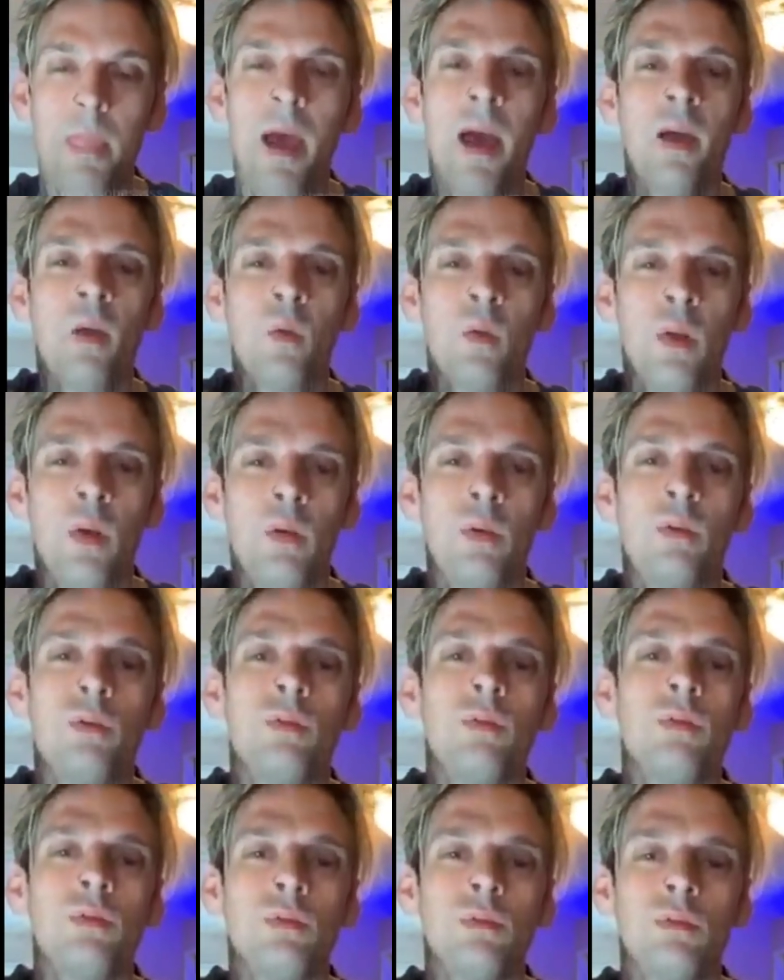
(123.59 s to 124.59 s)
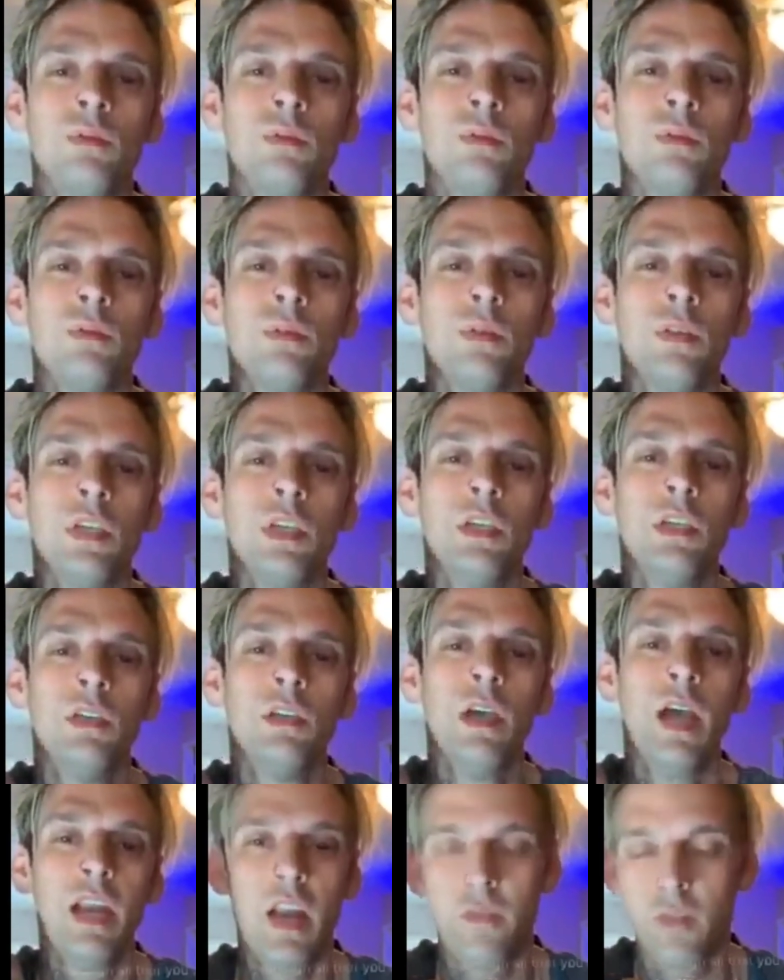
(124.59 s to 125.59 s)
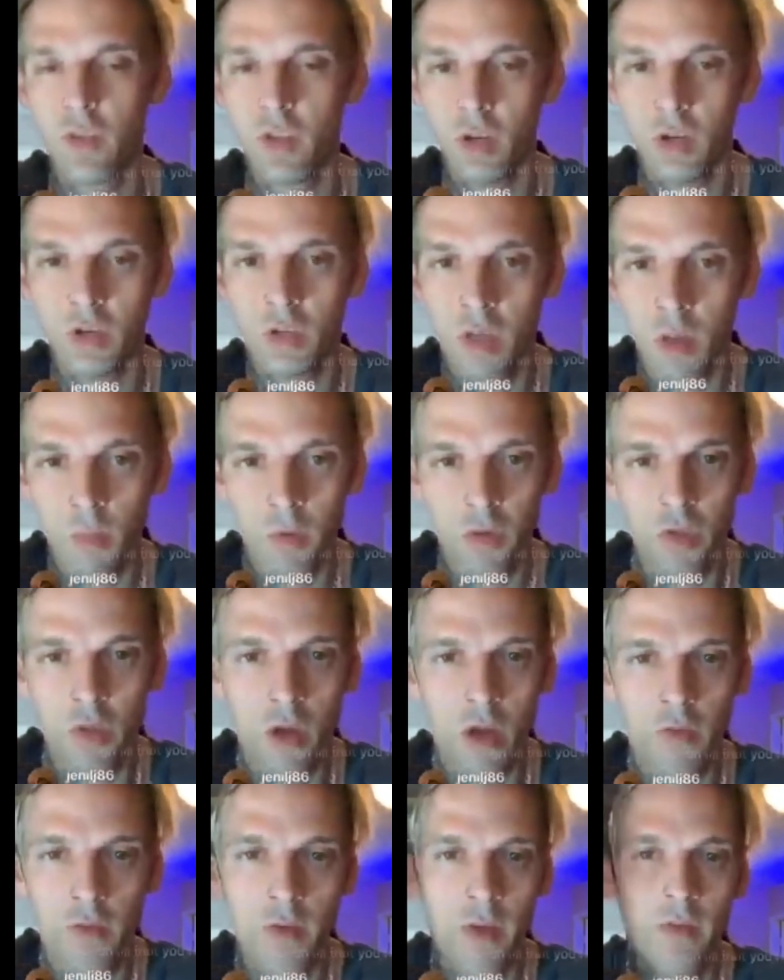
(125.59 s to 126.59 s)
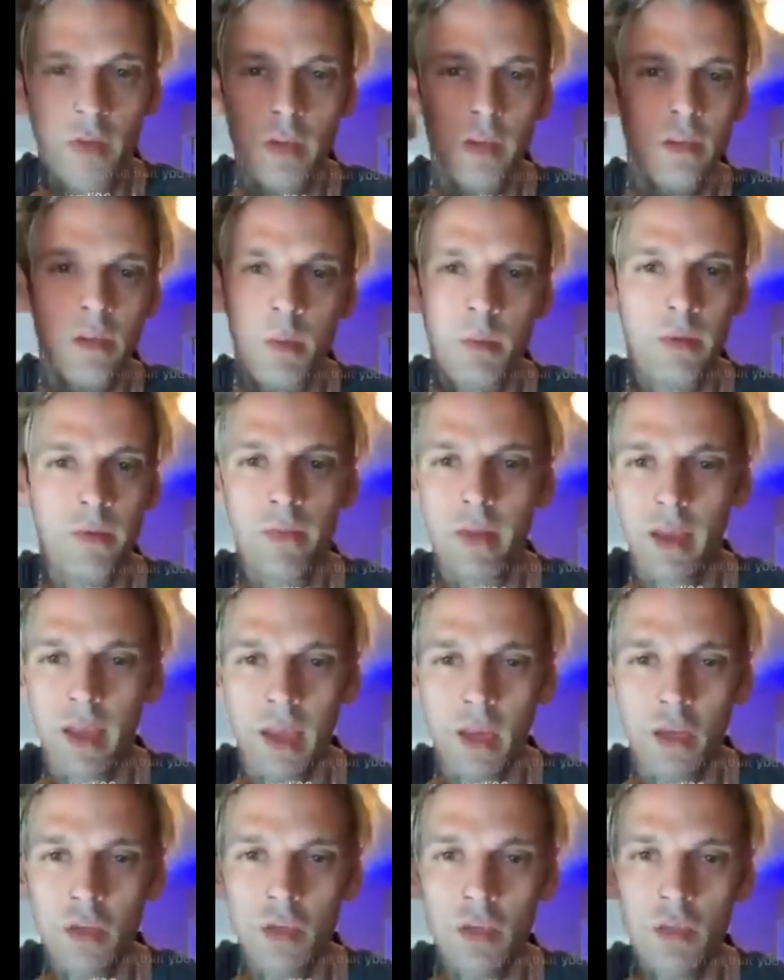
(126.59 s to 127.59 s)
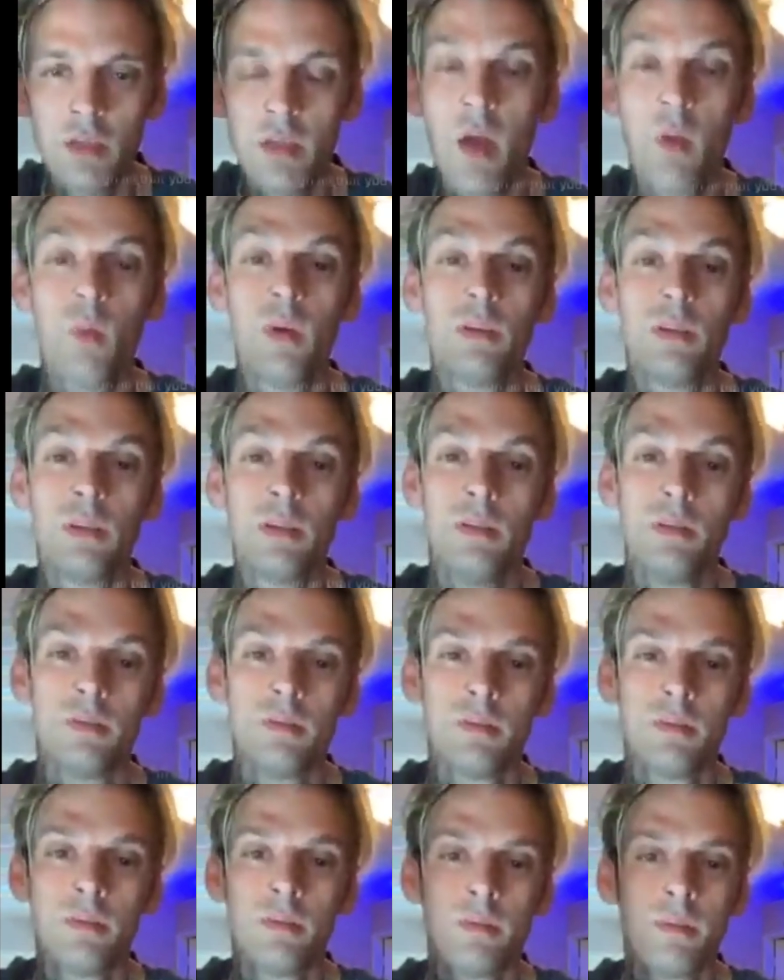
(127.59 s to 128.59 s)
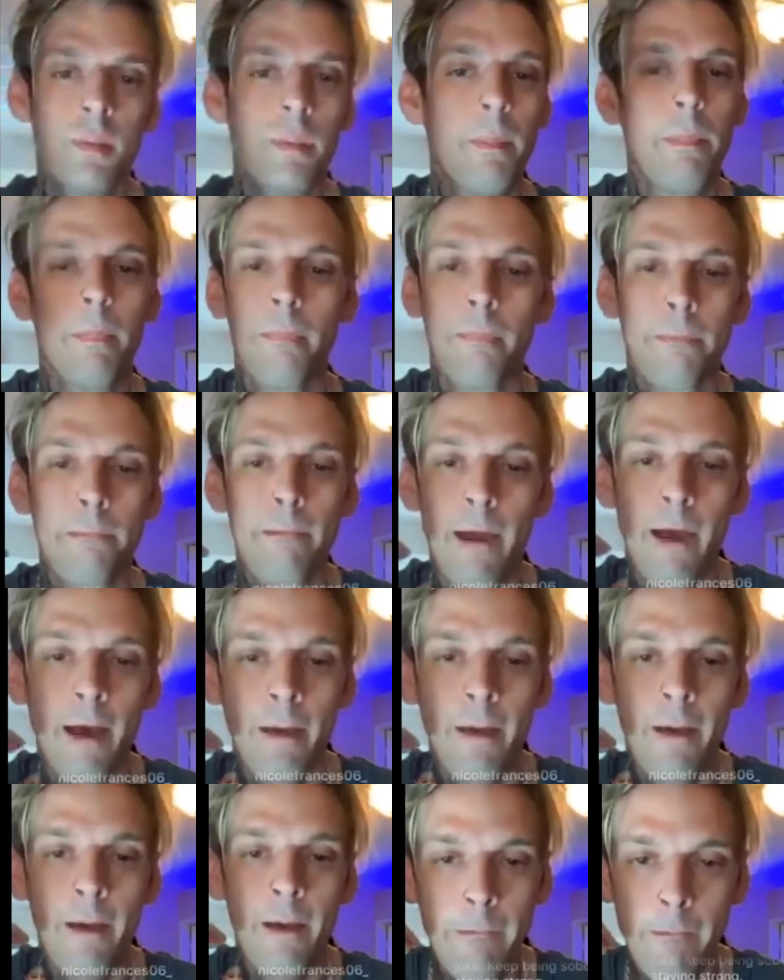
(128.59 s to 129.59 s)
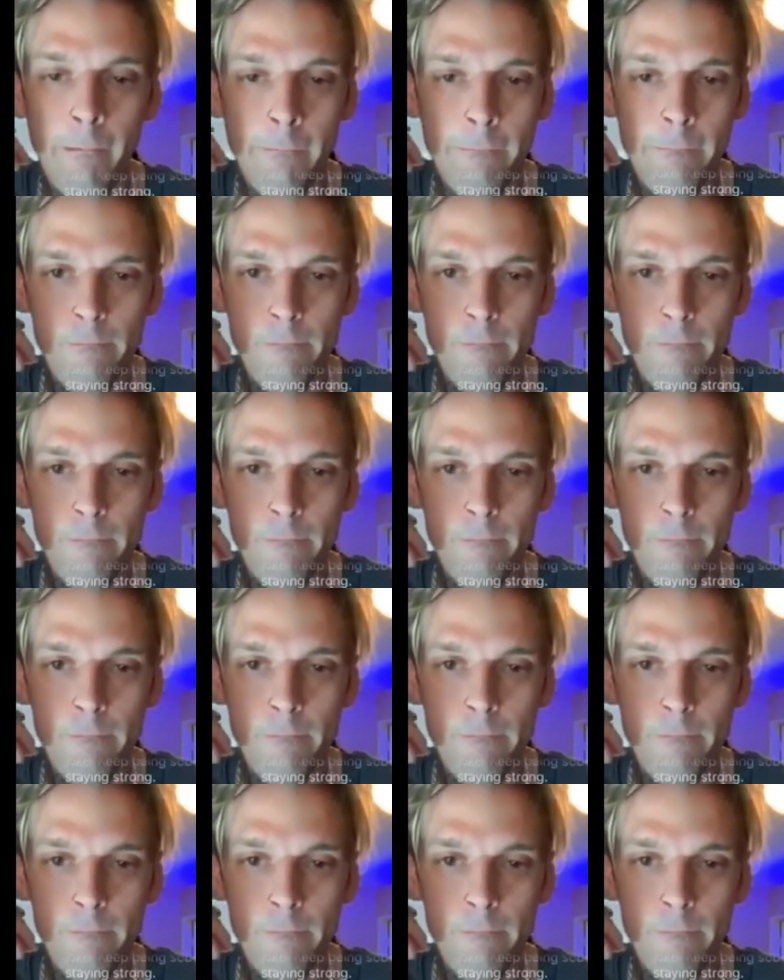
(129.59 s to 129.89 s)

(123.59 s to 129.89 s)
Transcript: I don't know. I never took summers off, never had summer vacations. How was it? I don't know.